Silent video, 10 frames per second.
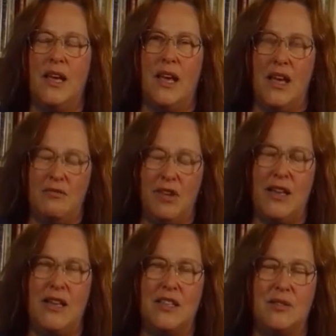it really
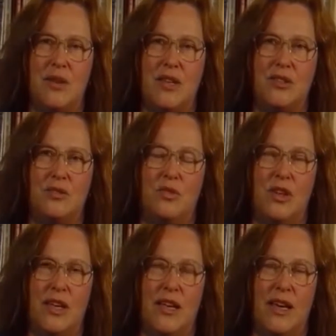does mean sort of
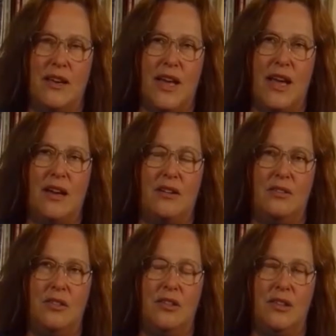working out how